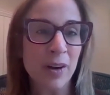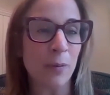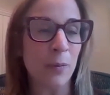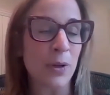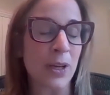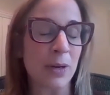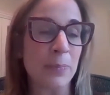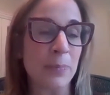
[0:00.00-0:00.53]
Are
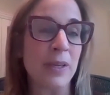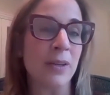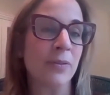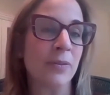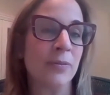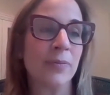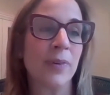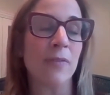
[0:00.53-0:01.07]
we going to be
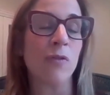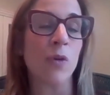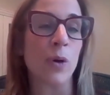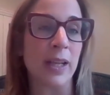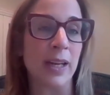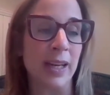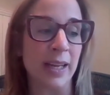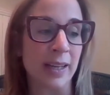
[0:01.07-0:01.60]

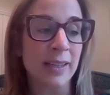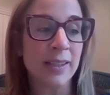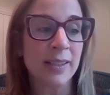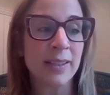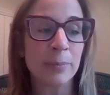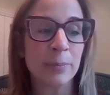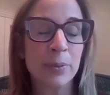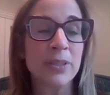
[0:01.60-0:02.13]
avoiding
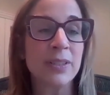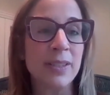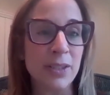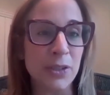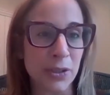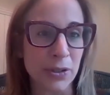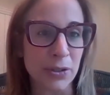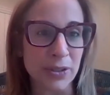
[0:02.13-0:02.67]

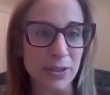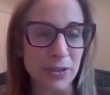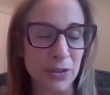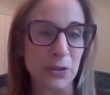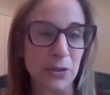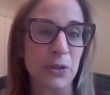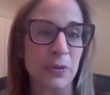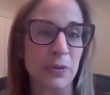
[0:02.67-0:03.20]
procedures and
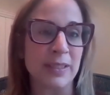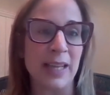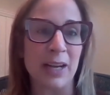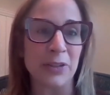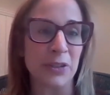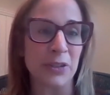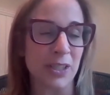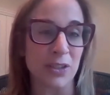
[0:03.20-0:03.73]
surgeries
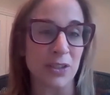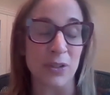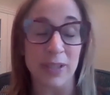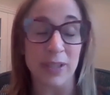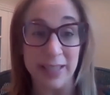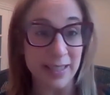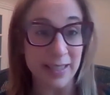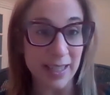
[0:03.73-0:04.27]
now just because there
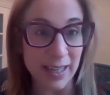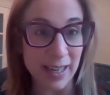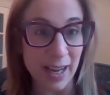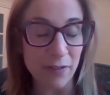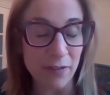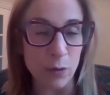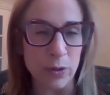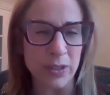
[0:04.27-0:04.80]
isn't
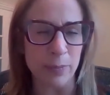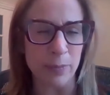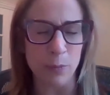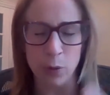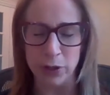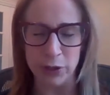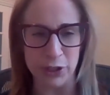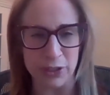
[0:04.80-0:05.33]
enough, or is it
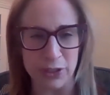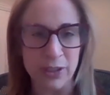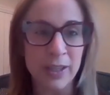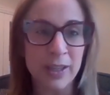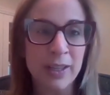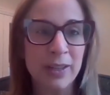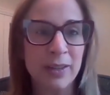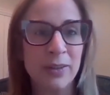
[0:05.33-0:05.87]
more just
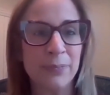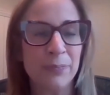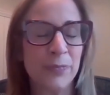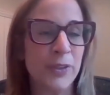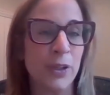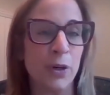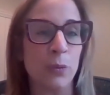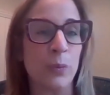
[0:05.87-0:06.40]

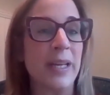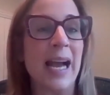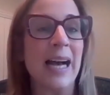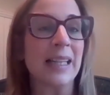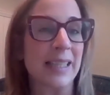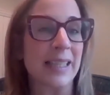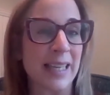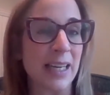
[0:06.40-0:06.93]
you know
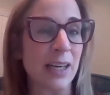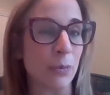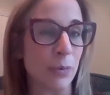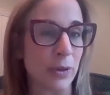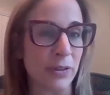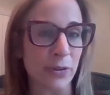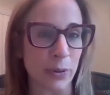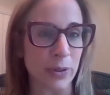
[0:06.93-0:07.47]
reallocating
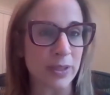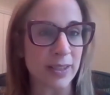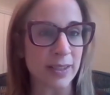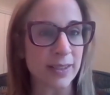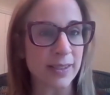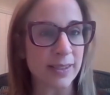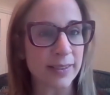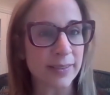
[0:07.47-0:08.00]

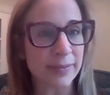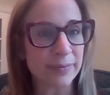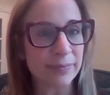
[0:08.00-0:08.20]
resources?